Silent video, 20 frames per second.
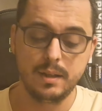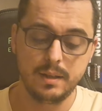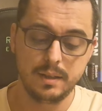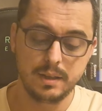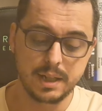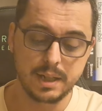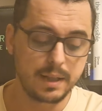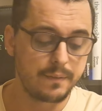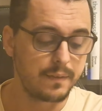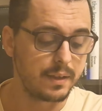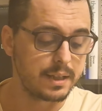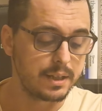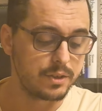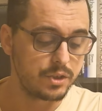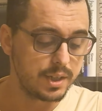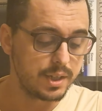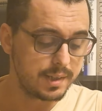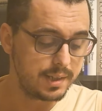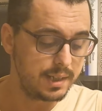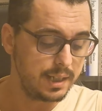tricks that I
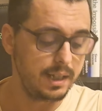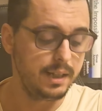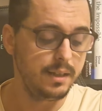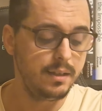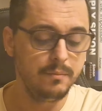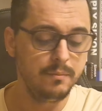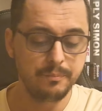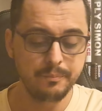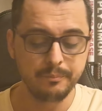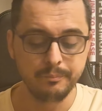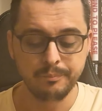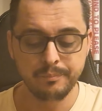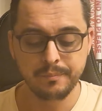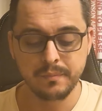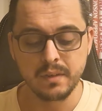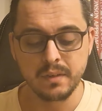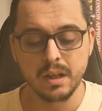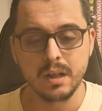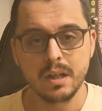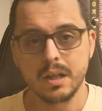just did,
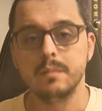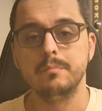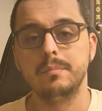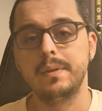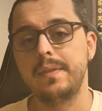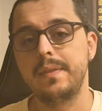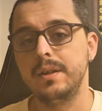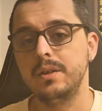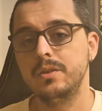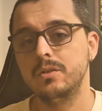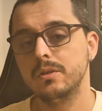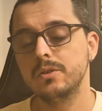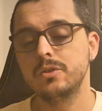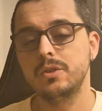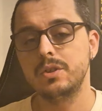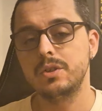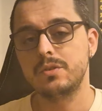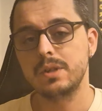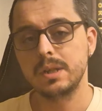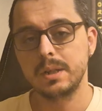there is also
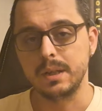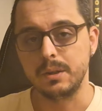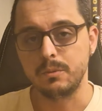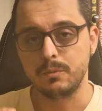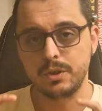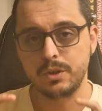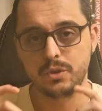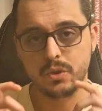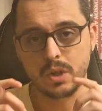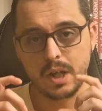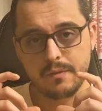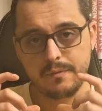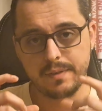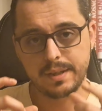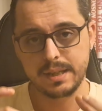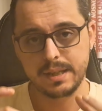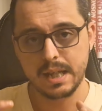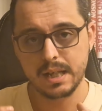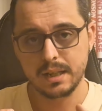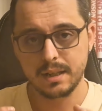a trick in which you have the
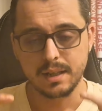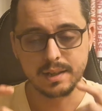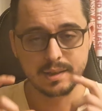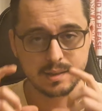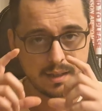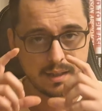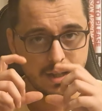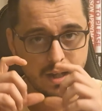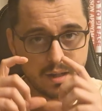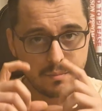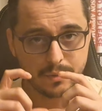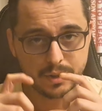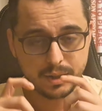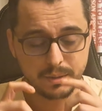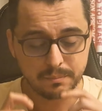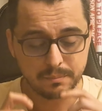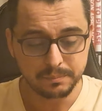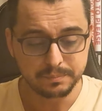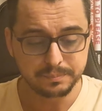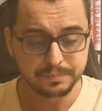deck as a
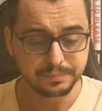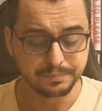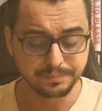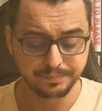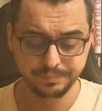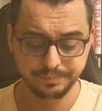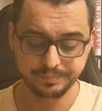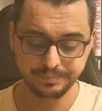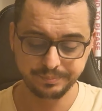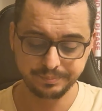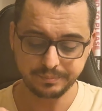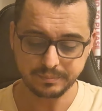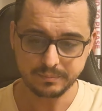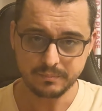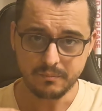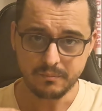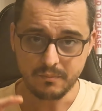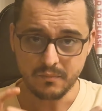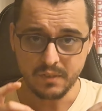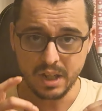camera
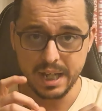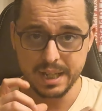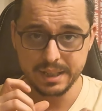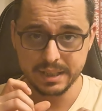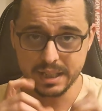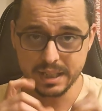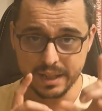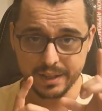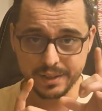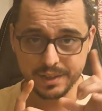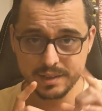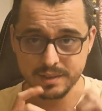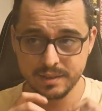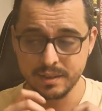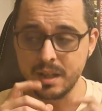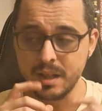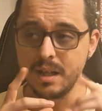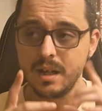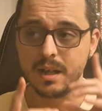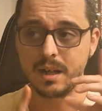and cards
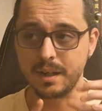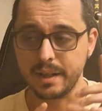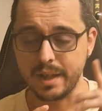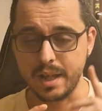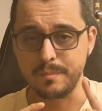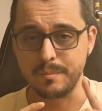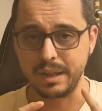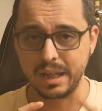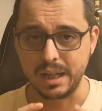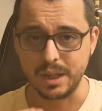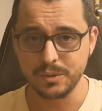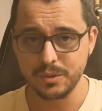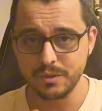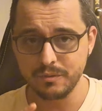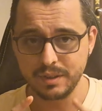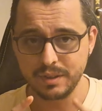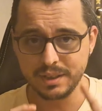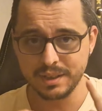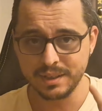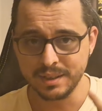are coming out
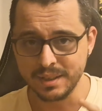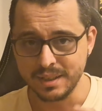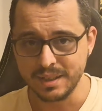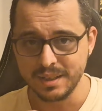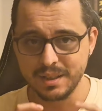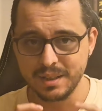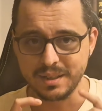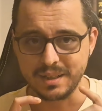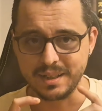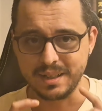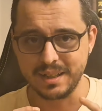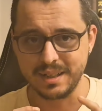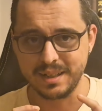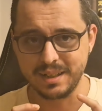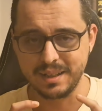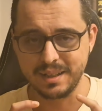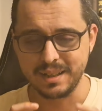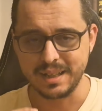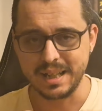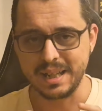of it
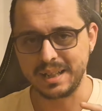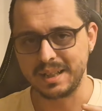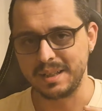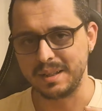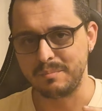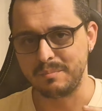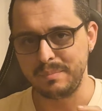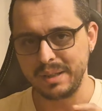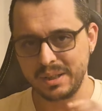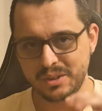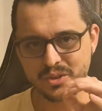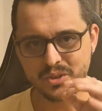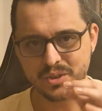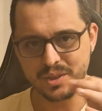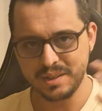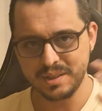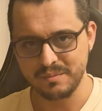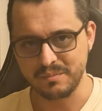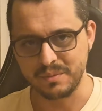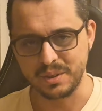like
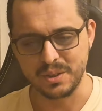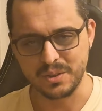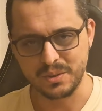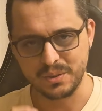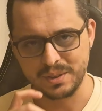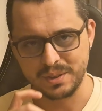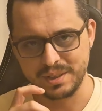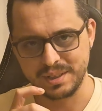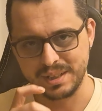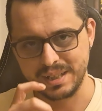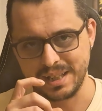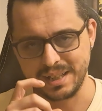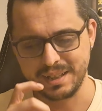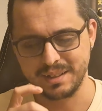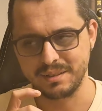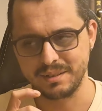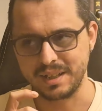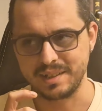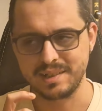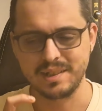pictures, like
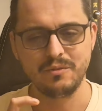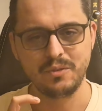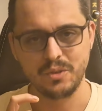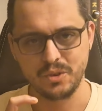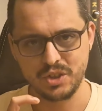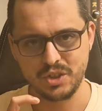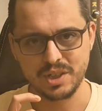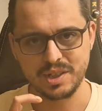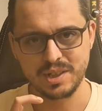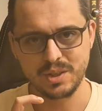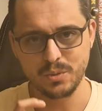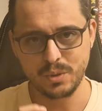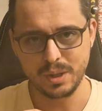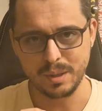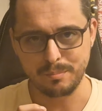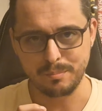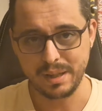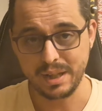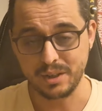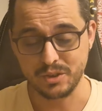as if you just took a
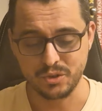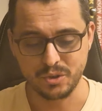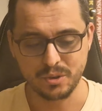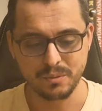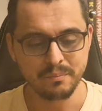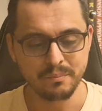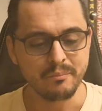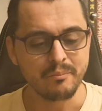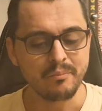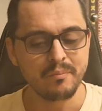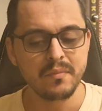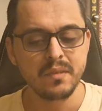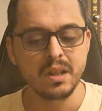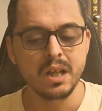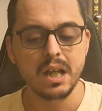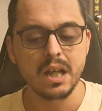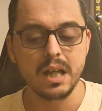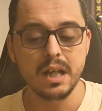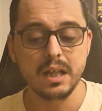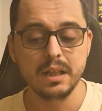picture,
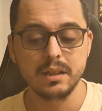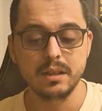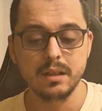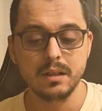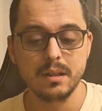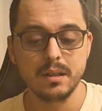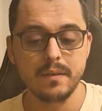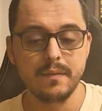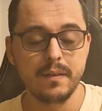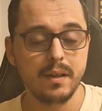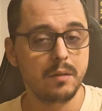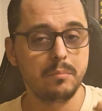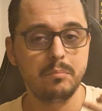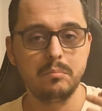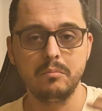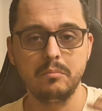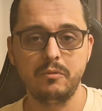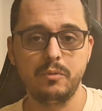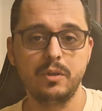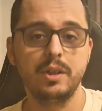and they're,
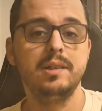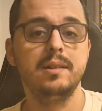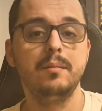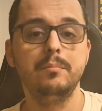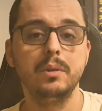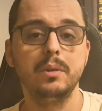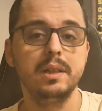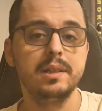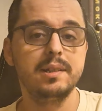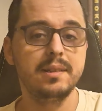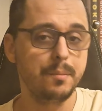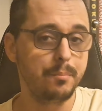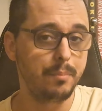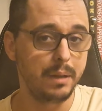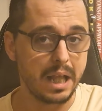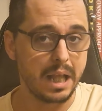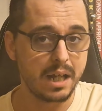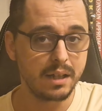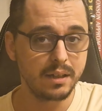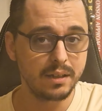for example, let's say
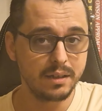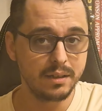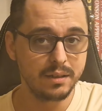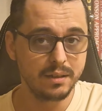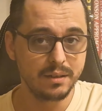blank,